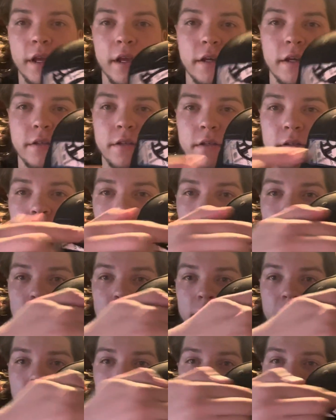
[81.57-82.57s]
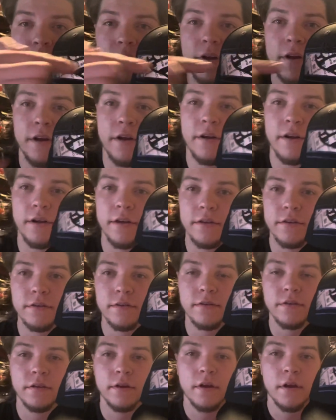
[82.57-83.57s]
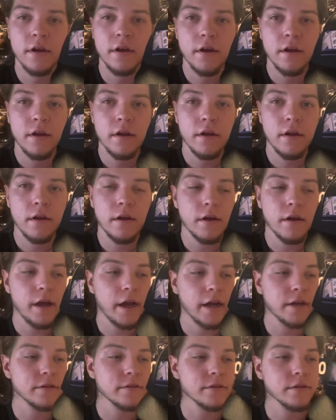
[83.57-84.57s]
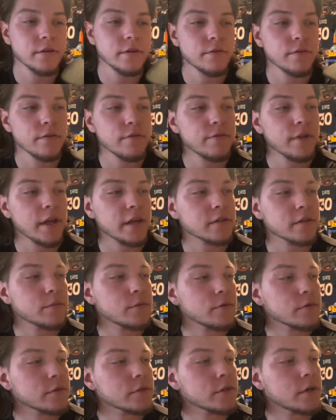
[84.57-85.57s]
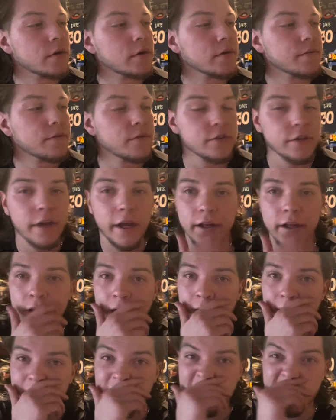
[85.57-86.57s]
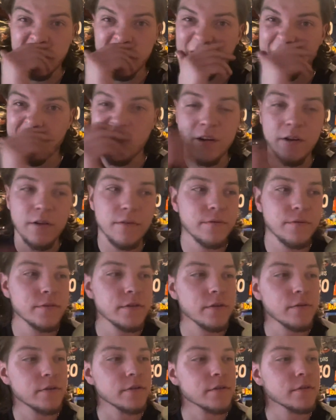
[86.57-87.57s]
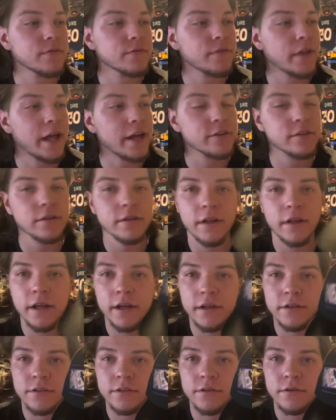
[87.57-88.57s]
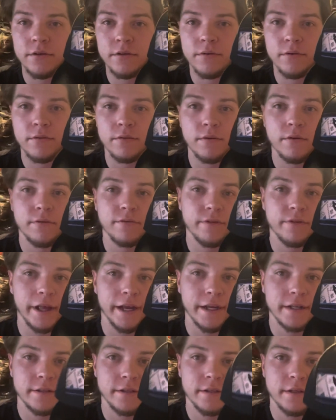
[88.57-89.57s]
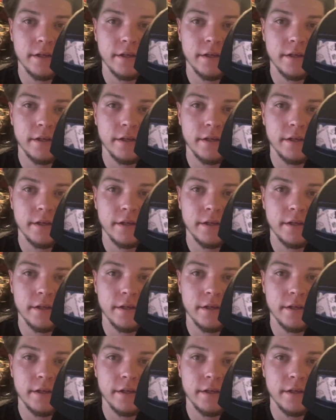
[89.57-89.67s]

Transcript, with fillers: is, is that this patch right here is actually reflectable. So if you shine a light on it or if someone's flashing a light at you, it will reflect.